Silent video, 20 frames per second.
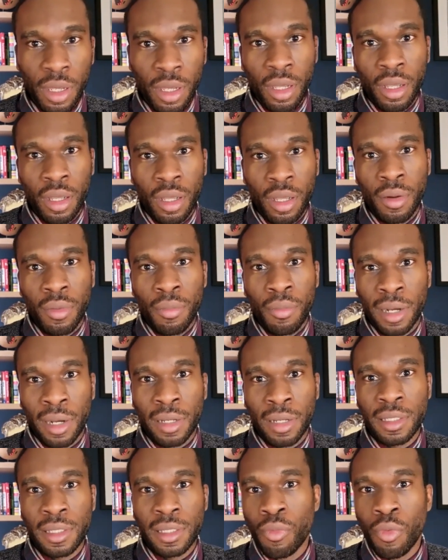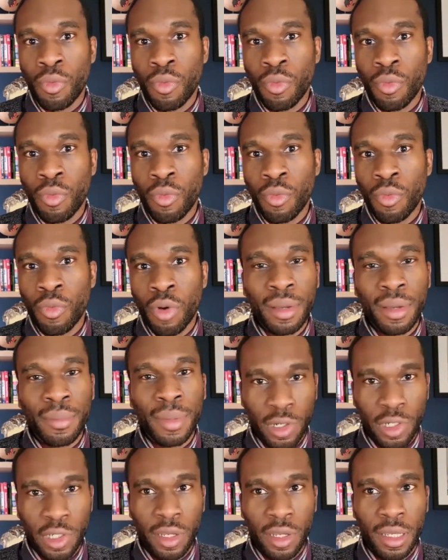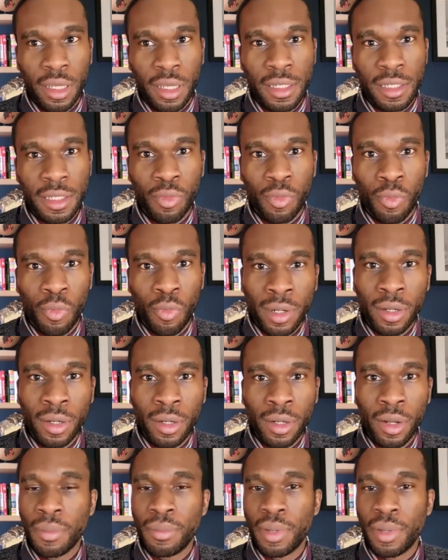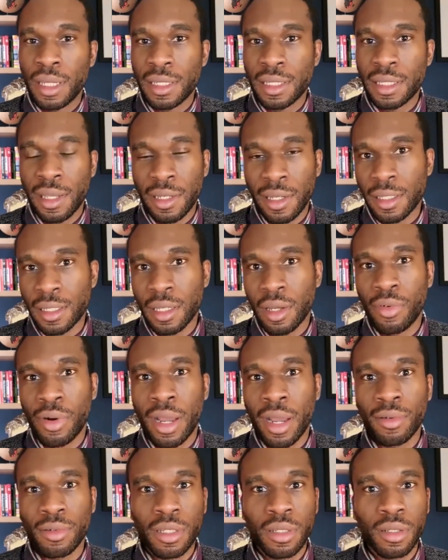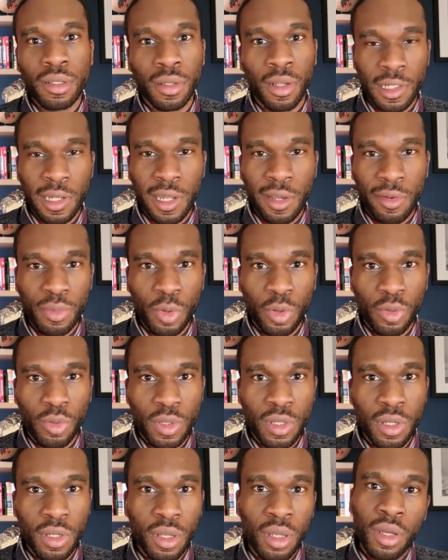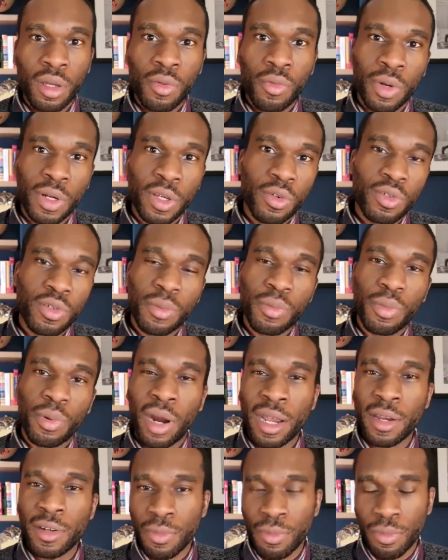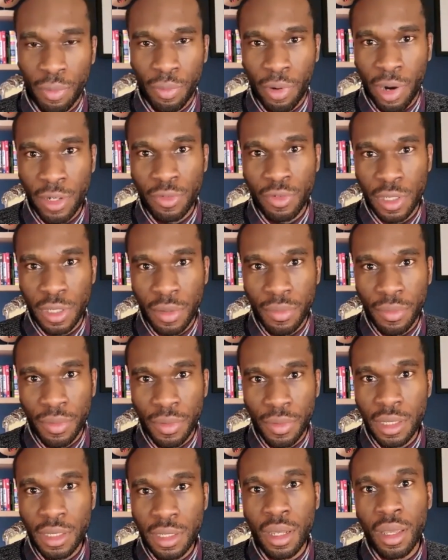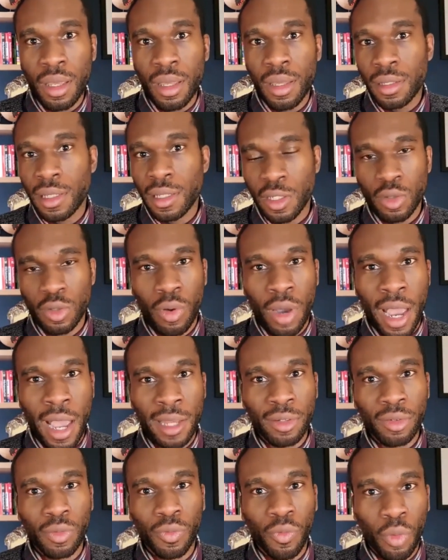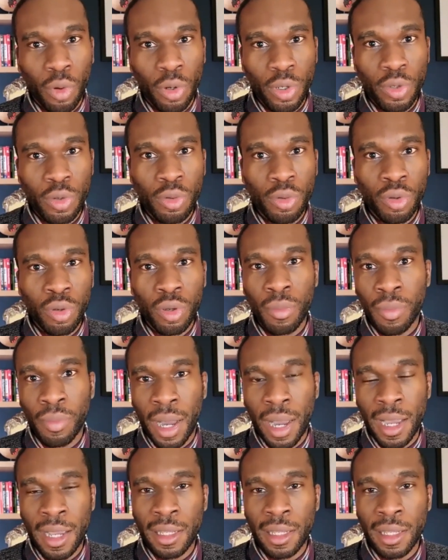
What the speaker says: But worrying about infrastructure is one of the biggest headaches around large language models. When you're using proprietary services, this is all handled for you by